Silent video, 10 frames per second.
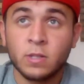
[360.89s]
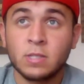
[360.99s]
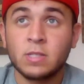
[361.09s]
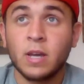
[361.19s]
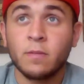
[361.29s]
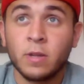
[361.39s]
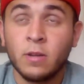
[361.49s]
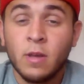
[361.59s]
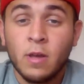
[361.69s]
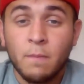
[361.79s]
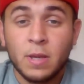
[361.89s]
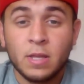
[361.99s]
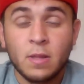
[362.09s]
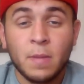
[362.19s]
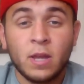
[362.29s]
this segment
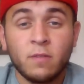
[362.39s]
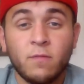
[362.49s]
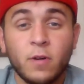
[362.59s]
being the main